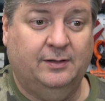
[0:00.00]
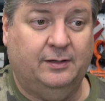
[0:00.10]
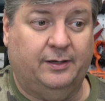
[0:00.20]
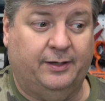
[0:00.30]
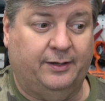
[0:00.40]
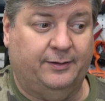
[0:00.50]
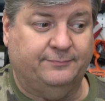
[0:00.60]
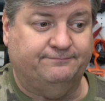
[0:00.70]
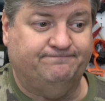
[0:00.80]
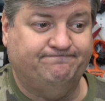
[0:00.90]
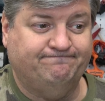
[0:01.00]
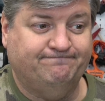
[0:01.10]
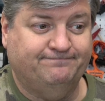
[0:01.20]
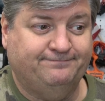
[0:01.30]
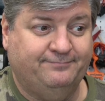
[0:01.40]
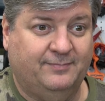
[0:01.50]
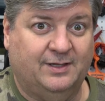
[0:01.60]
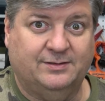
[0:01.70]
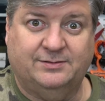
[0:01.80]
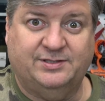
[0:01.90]
um,
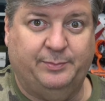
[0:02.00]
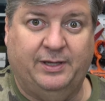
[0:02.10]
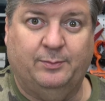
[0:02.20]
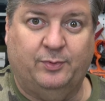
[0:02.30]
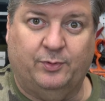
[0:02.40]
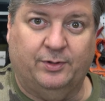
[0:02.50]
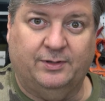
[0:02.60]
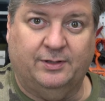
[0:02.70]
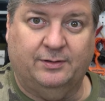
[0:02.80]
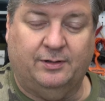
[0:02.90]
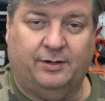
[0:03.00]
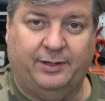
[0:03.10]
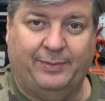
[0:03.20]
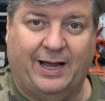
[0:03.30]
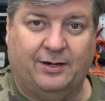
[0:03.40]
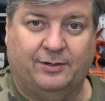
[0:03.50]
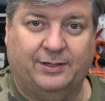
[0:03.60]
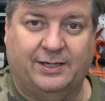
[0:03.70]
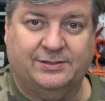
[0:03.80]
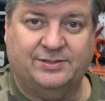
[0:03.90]
cement board the HardieBacker
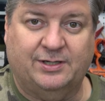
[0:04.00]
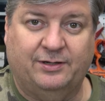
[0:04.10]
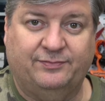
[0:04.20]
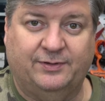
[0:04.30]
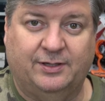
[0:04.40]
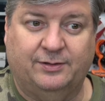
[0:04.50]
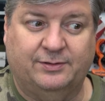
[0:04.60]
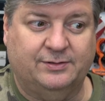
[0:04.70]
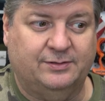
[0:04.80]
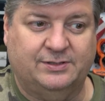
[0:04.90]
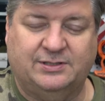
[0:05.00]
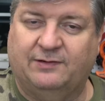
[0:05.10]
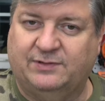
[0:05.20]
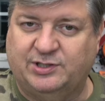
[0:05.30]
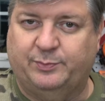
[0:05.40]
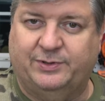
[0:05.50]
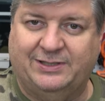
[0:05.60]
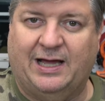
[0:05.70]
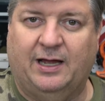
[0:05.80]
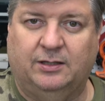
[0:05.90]
kind of stuff you know the the stuff that you put
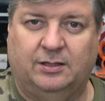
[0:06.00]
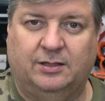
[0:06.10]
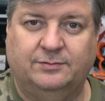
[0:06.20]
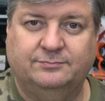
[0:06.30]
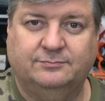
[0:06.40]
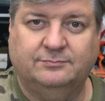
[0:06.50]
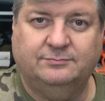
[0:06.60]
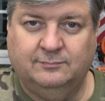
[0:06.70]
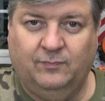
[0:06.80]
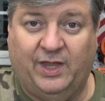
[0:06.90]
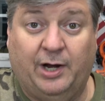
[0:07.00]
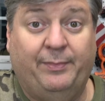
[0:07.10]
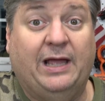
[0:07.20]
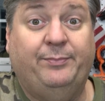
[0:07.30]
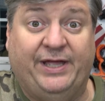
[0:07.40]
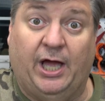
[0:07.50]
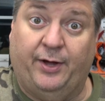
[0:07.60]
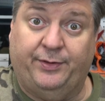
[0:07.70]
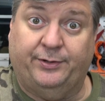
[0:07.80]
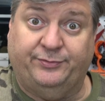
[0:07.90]
tile on there may be
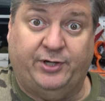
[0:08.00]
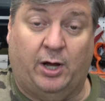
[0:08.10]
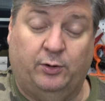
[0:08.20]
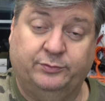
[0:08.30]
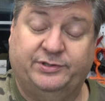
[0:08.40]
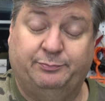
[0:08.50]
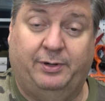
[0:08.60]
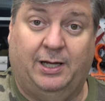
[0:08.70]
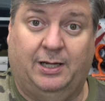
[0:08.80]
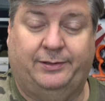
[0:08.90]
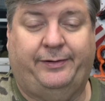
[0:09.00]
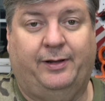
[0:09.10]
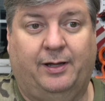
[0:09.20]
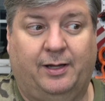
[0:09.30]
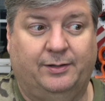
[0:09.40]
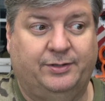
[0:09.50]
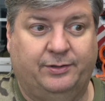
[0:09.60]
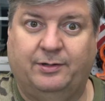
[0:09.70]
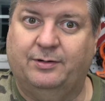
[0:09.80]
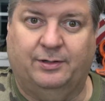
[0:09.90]
other don'ts, but uh, do
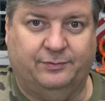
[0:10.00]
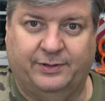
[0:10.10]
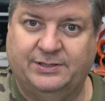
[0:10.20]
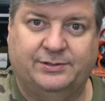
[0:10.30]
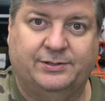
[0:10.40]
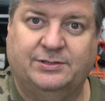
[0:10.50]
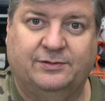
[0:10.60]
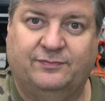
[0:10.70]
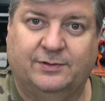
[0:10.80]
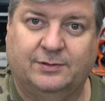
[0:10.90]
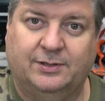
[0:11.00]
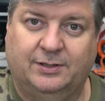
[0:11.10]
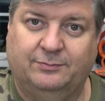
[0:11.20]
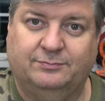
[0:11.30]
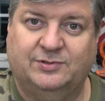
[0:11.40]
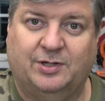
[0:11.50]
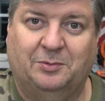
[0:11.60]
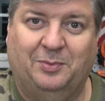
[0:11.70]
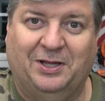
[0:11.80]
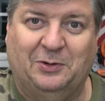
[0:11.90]
your own research if you're going to
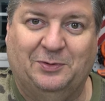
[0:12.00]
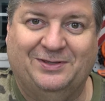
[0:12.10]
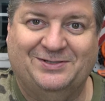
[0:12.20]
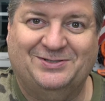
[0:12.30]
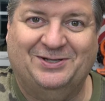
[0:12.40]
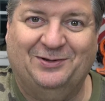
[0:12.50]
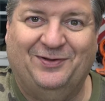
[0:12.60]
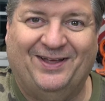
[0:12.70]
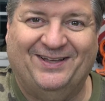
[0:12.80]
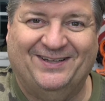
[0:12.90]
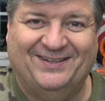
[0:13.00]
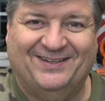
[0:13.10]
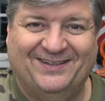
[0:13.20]
start playing with this stuff.